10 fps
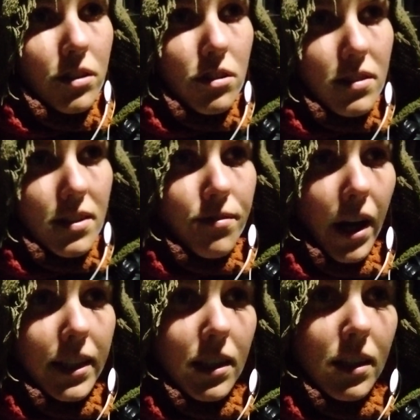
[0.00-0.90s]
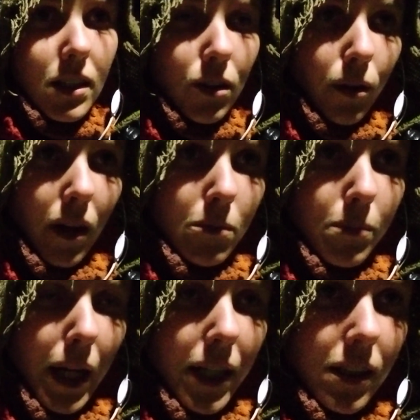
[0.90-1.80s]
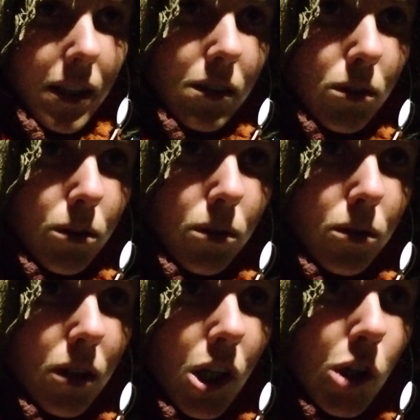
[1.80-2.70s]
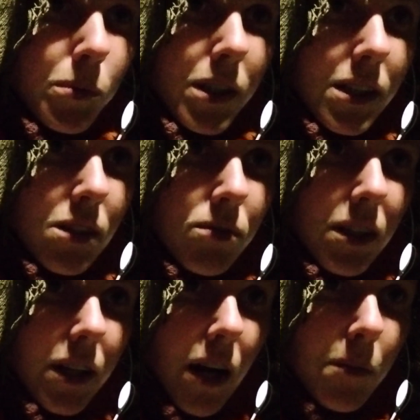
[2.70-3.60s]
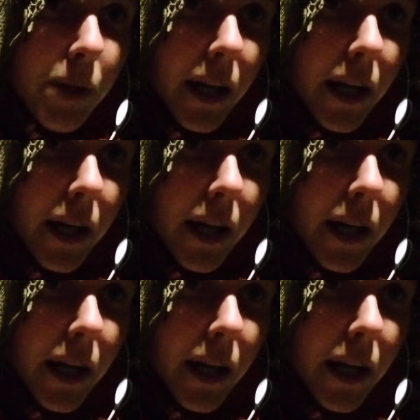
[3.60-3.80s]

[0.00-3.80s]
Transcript: just inviting it to come back and to hope that it will come